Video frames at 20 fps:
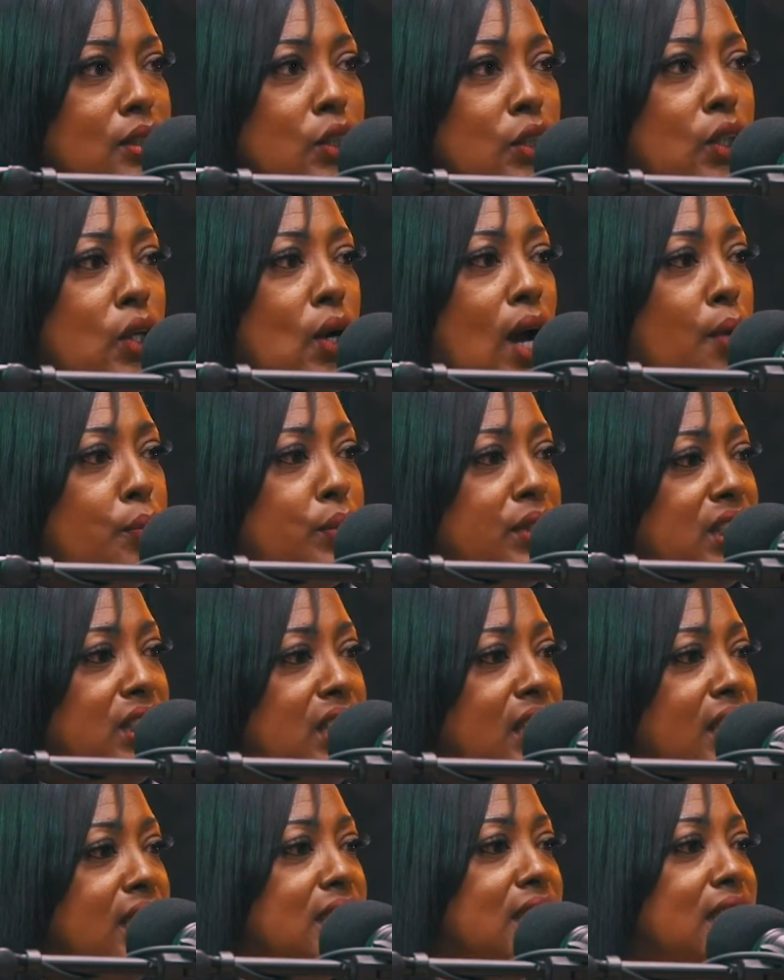You know, I was
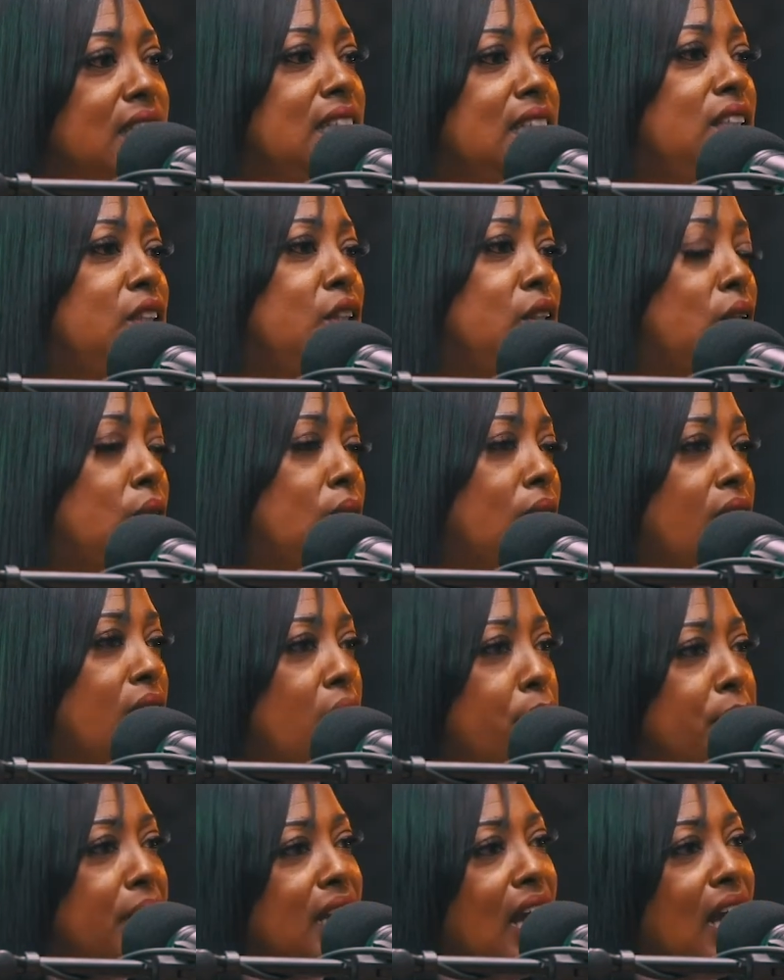just you know
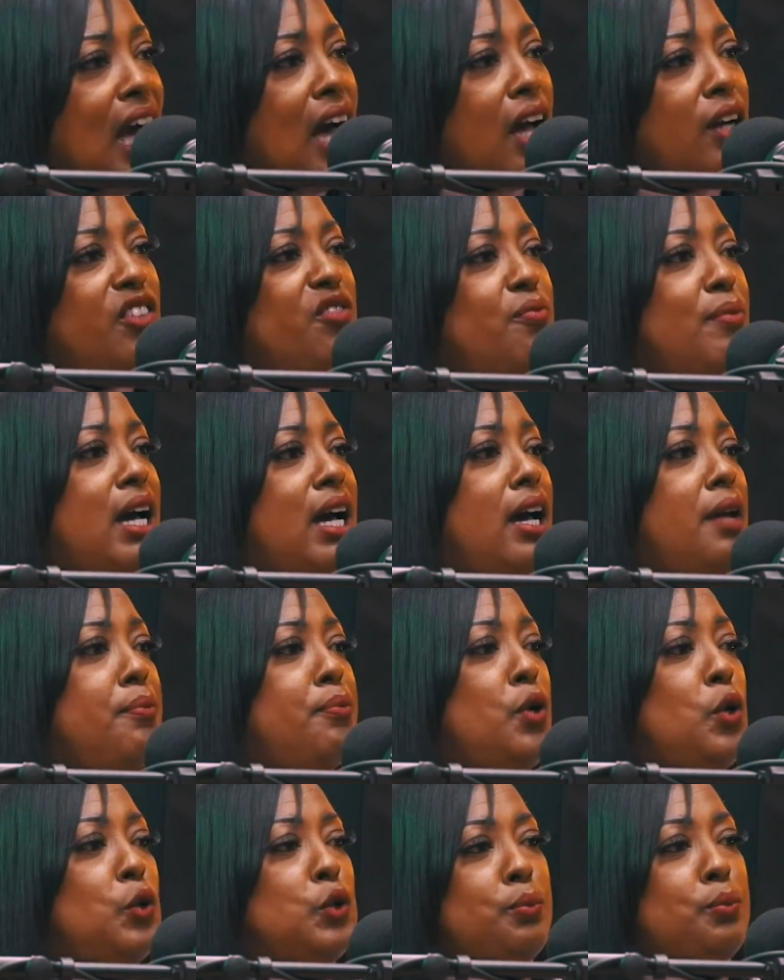coming out of my
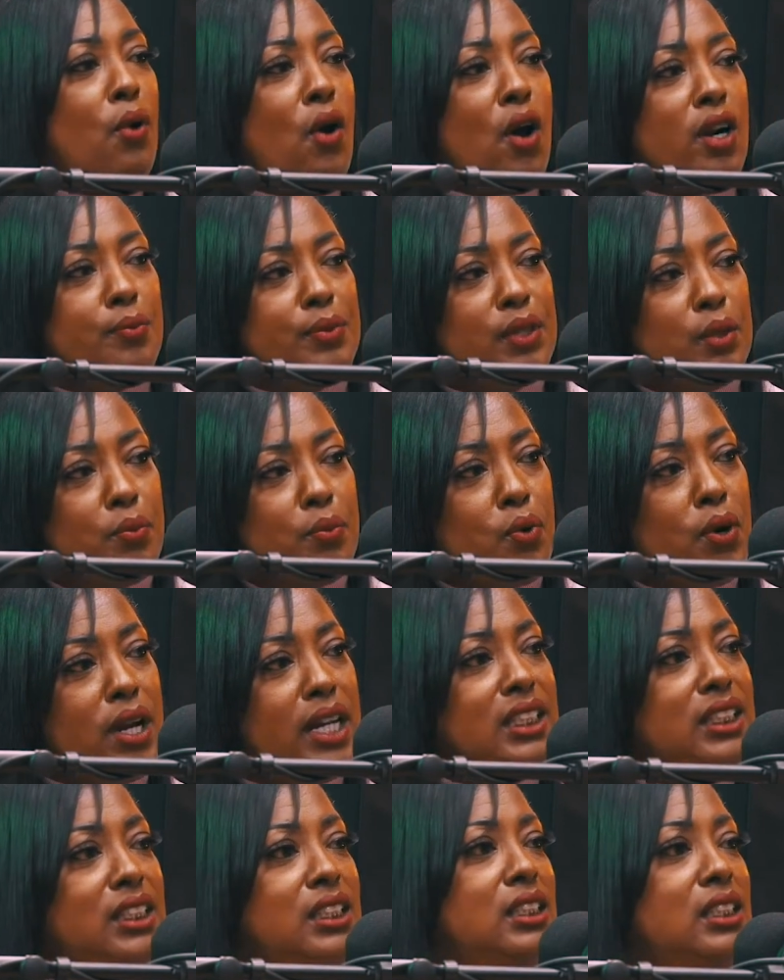postpartum
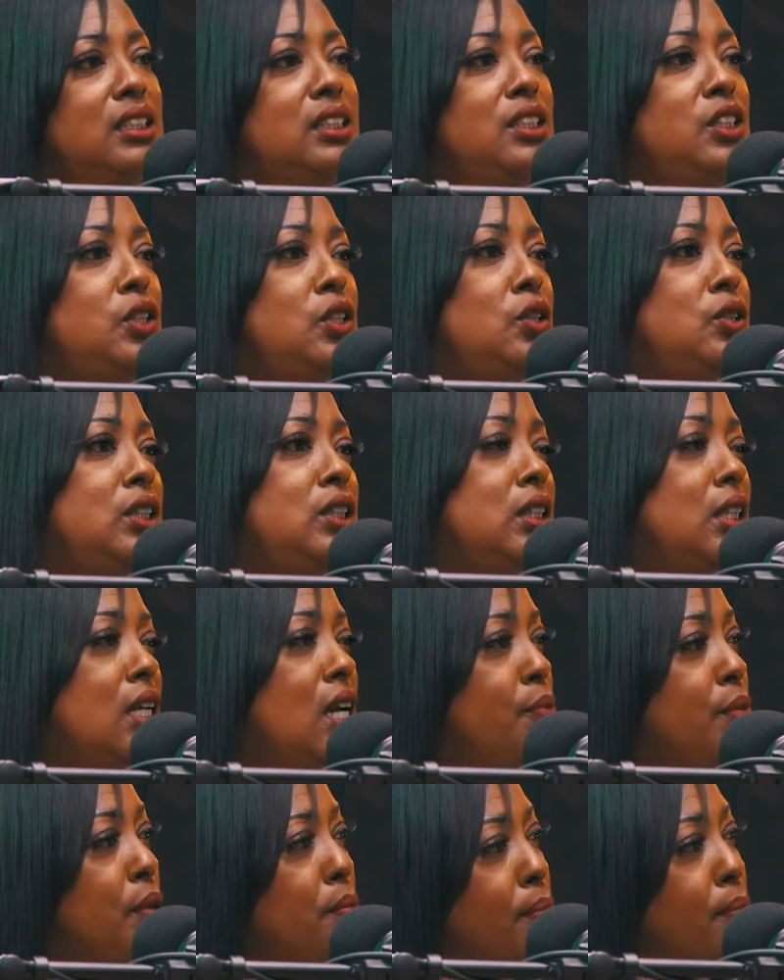depressions. You know,
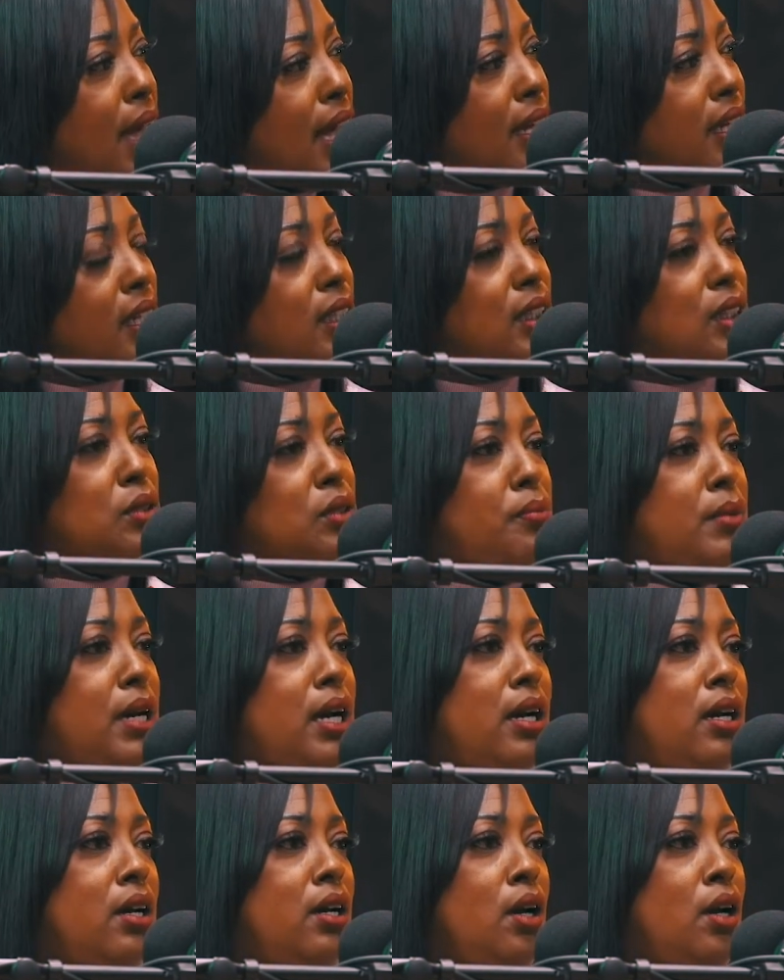coming back into
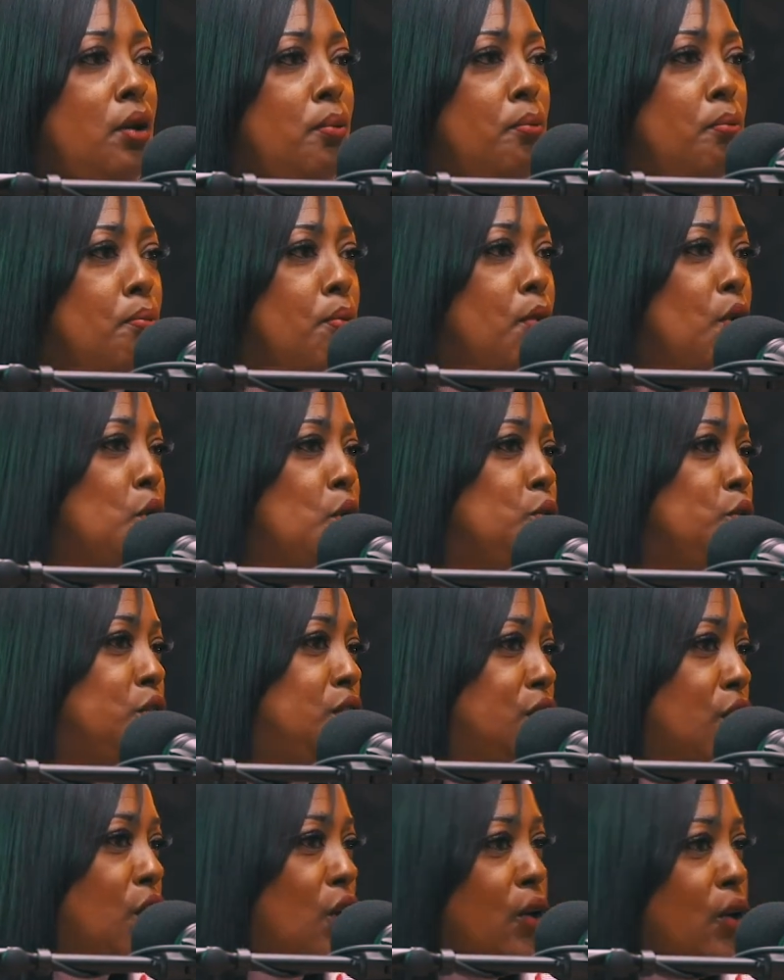my
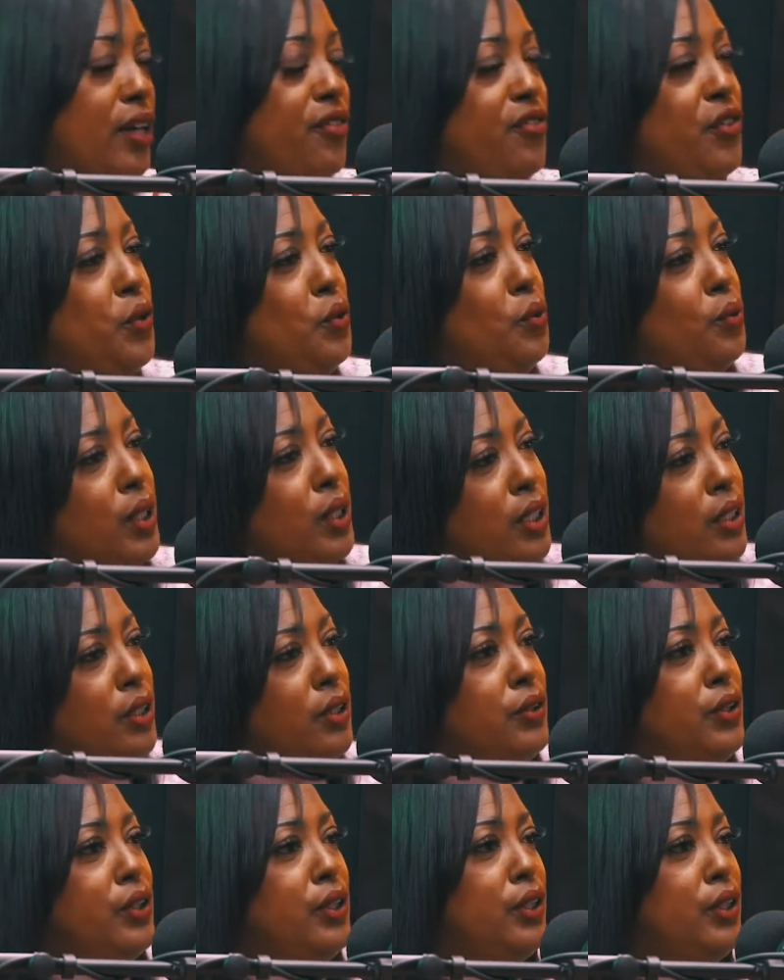mojo, if you
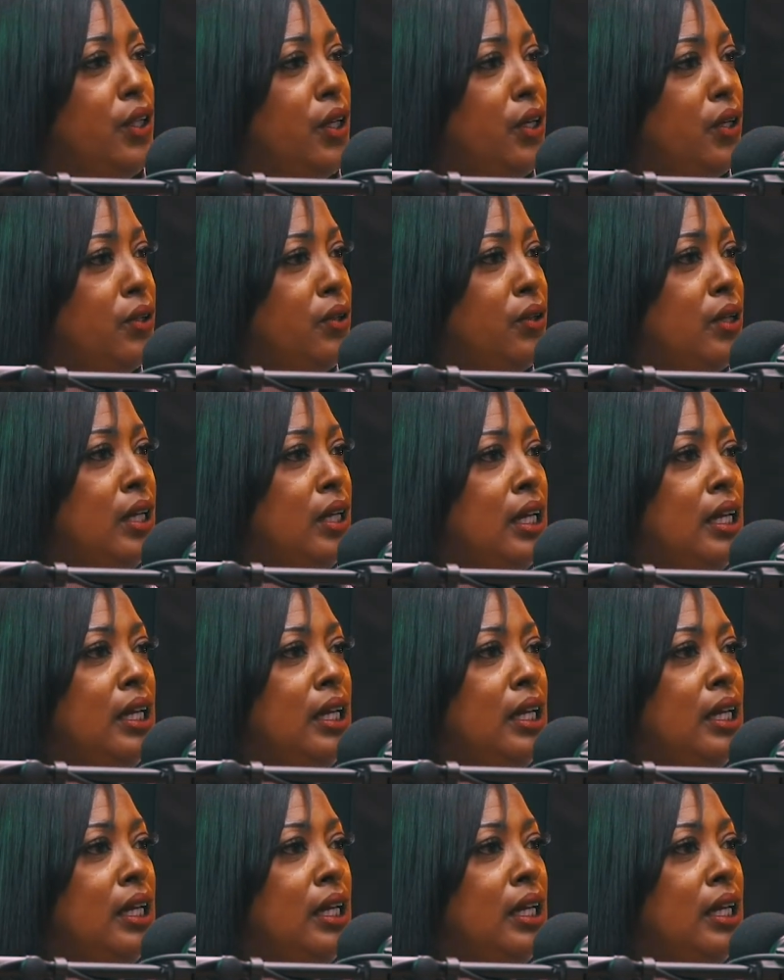will. You know,